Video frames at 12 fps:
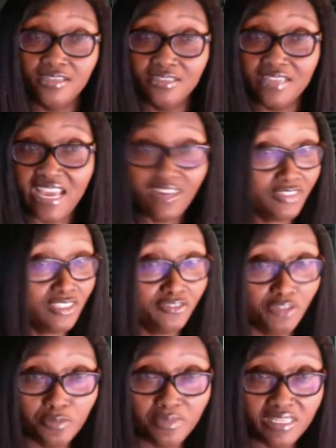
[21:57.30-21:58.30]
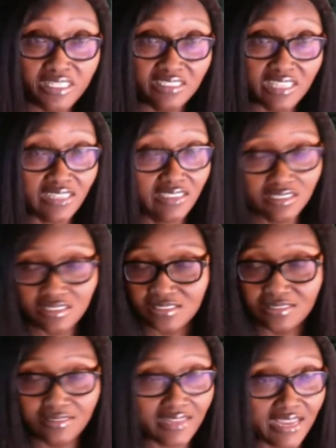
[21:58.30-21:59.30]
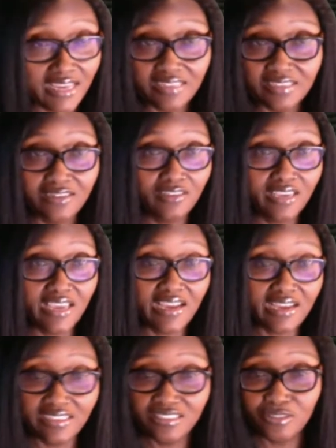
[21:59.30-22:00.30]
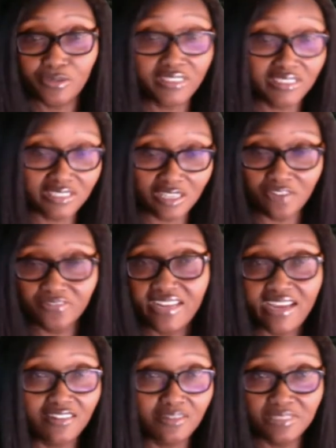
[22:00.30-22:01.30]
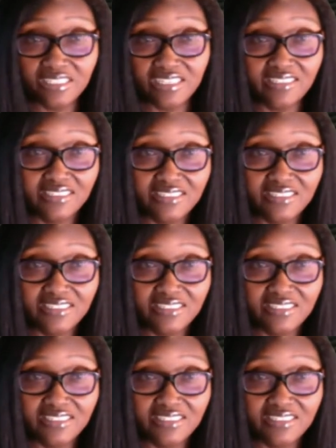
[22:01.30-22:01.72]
after a few minutes, I just like, okay, I got to turn this off now. I'm done.